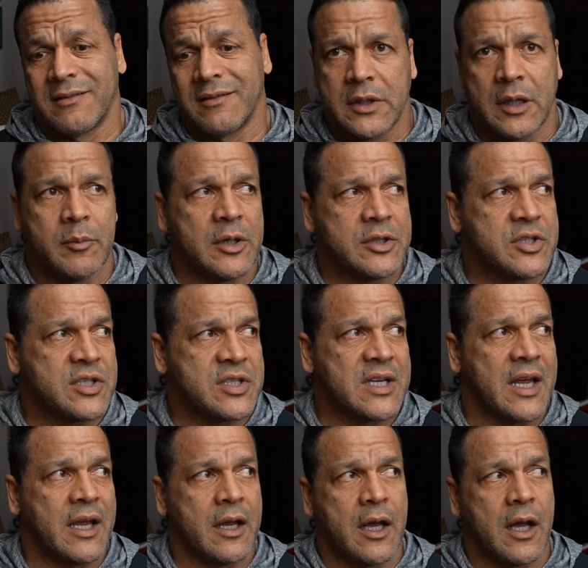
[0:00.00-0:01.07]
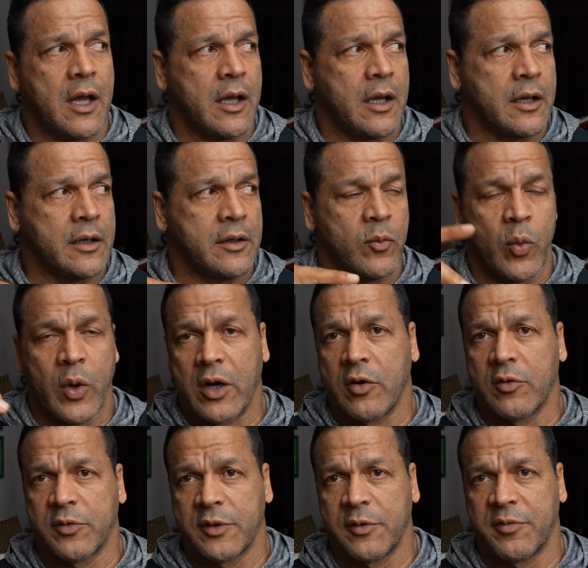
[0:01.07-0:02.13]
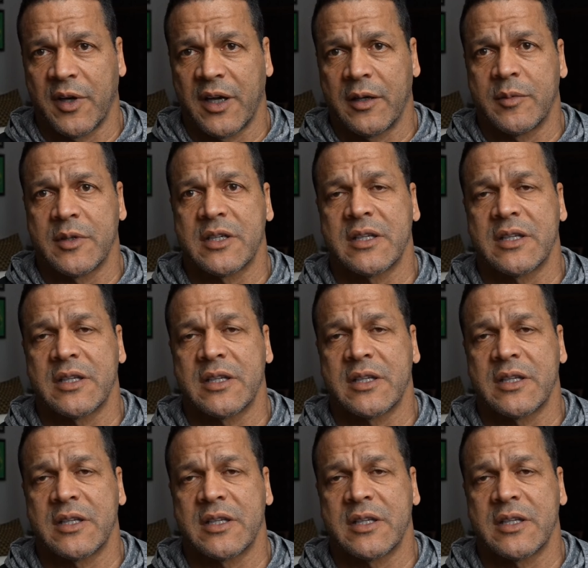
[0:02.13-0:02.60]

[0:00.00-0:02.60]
Not much to say. I went over the vitamin